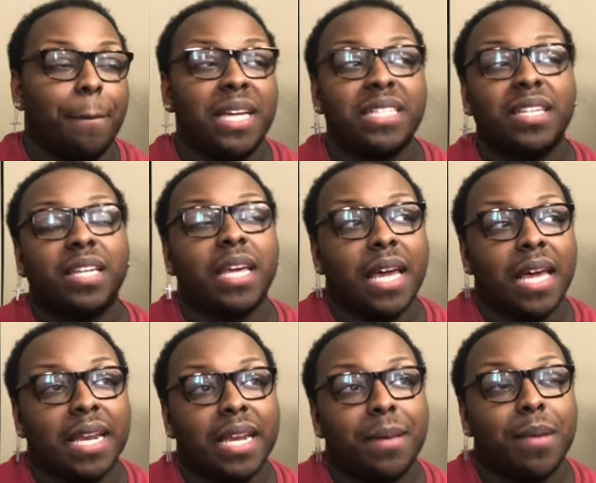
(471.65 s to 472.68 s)
mentally
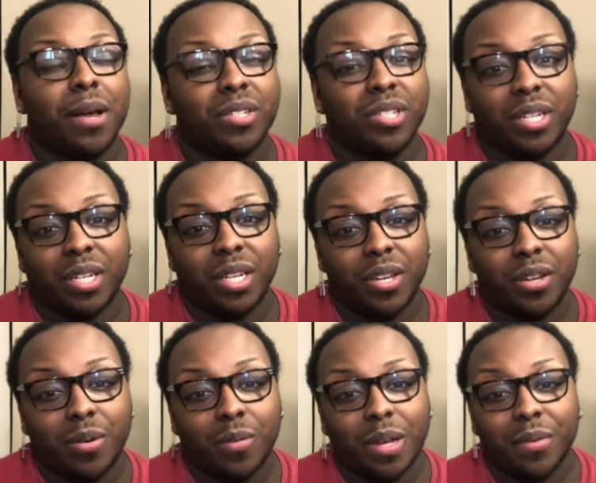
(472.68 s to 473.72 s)
and emotionally, you
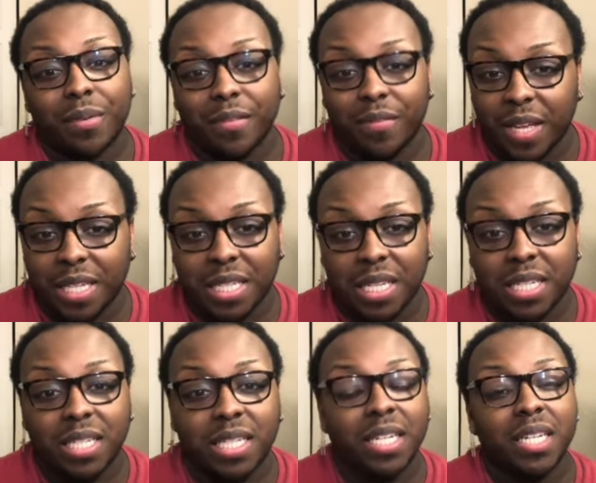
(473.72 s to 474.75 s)
don't want to
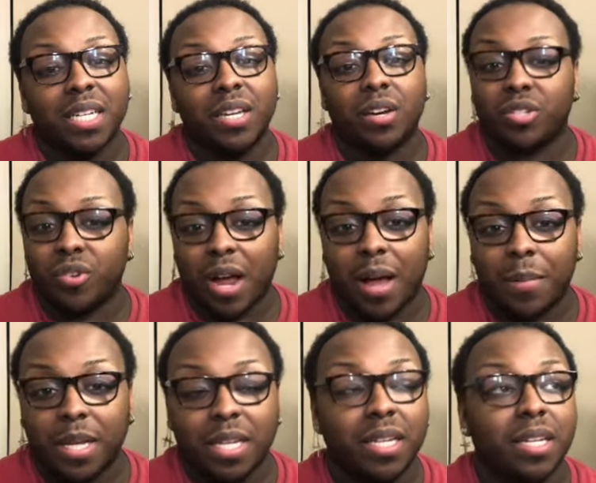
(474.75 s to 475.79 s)
revisit your
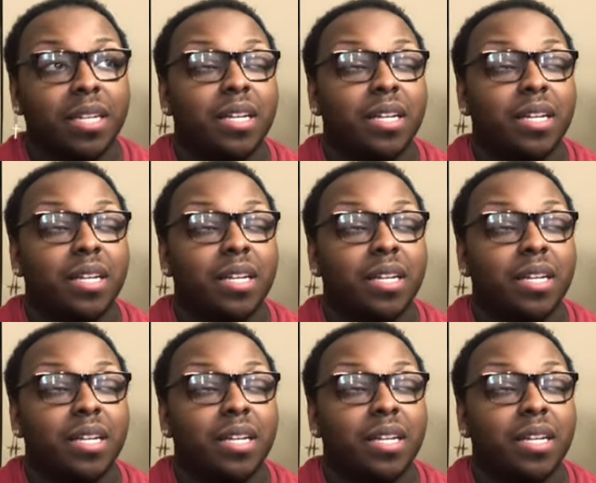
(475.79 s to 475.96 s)
trauma